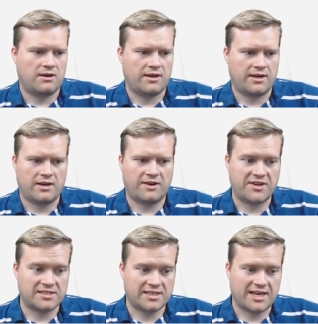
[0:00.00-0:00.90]
Uh,
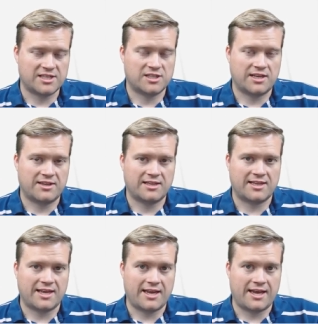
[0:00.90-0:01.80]
authentication, I think
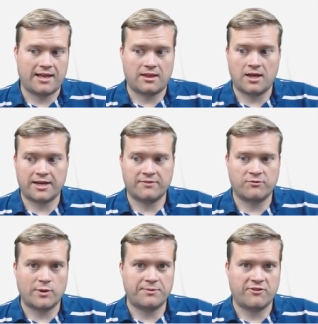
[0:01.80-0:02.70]
a lot of
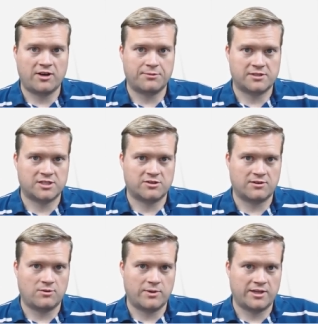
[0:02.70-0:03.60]
web developers
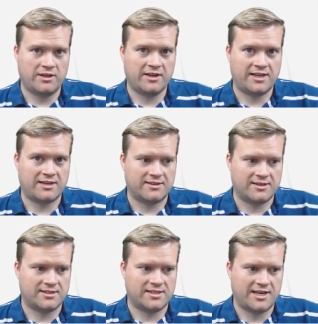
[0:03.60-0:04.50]
struggle when you hit that
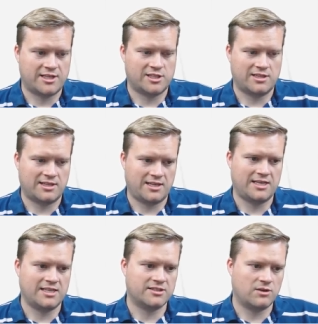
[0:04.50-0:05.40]
authentication, and
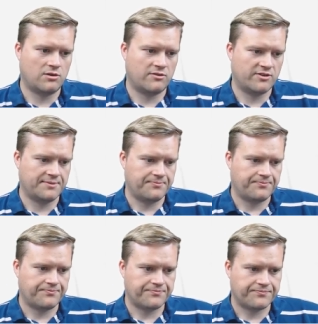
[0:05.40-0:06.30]
he does go over it.
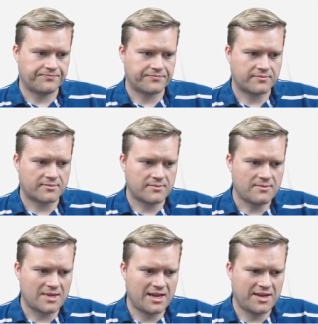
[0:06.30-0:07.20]

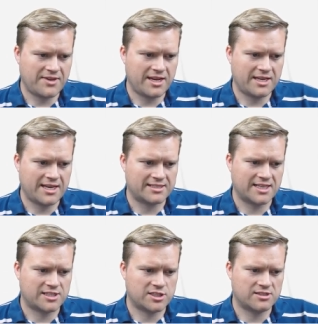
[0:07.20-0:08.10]
And then he has
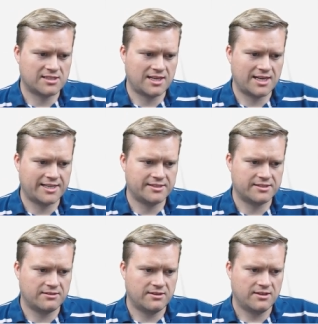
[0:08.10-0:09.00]
lecture slides,